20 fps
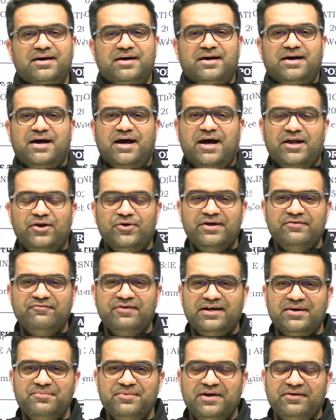Hello and welcome
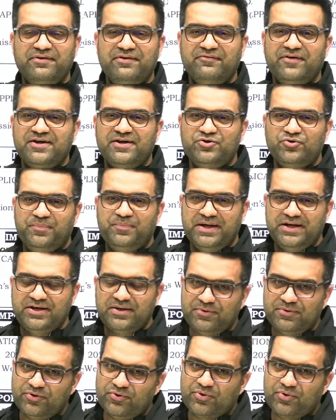everyone to
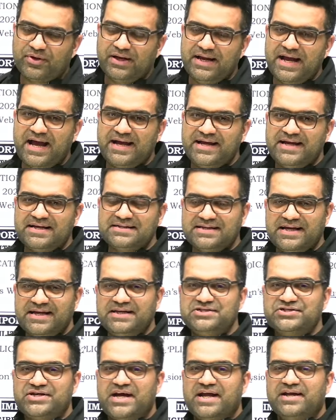PW Only IAS English
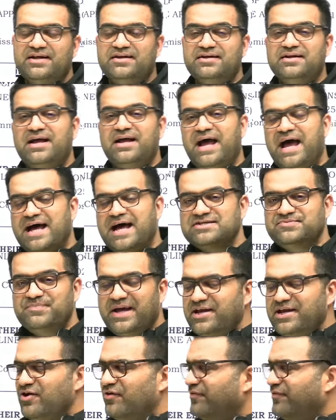channel. As many
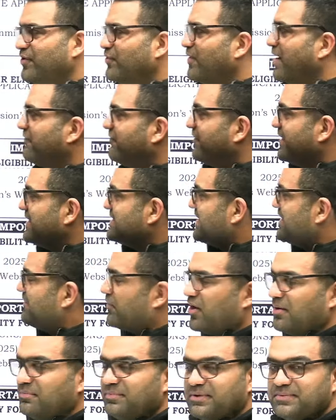of you are facing
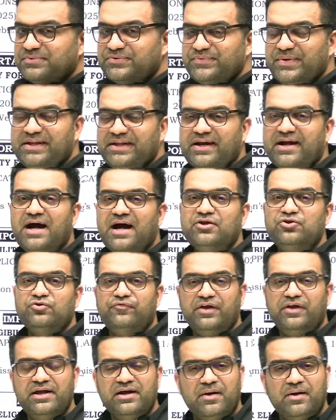problems with regard to
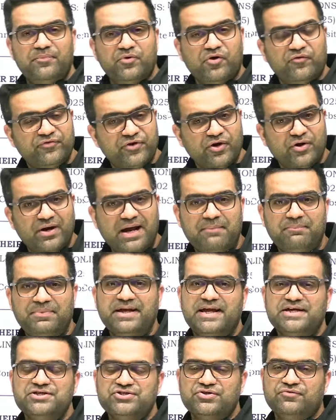filling up of your
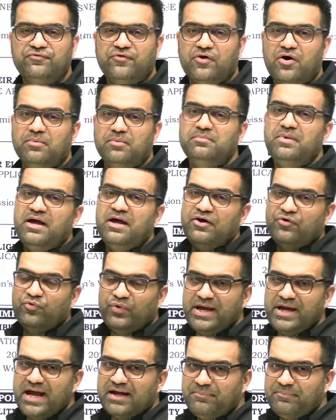application form, we
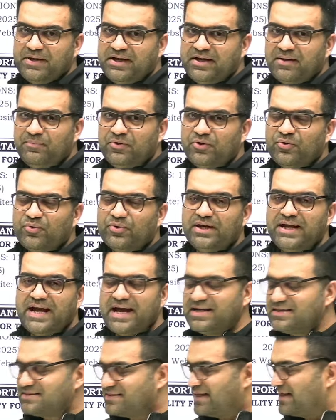at PW Only IAS
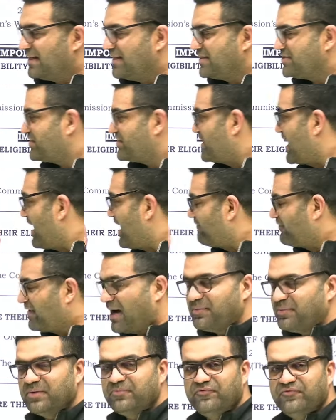English have come
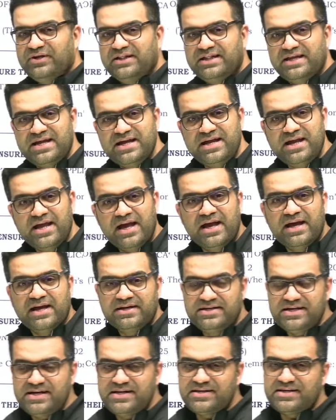up with the
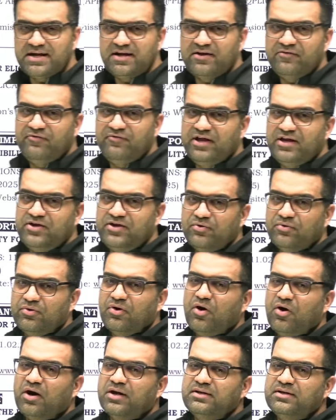detailed video
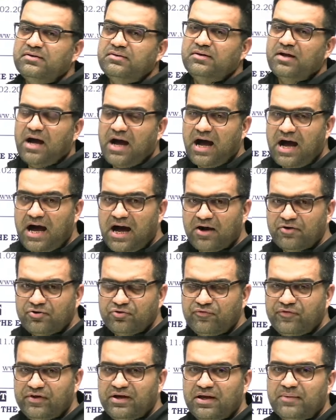on how to
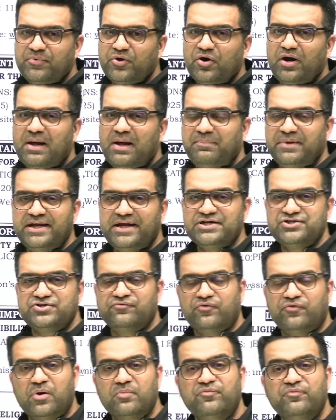fill up your application
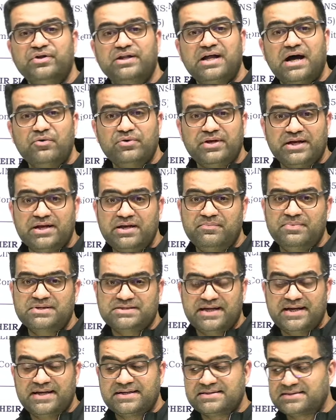form without any
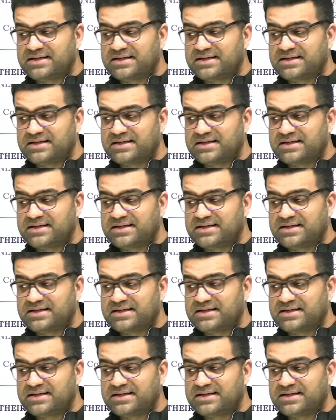mistakes.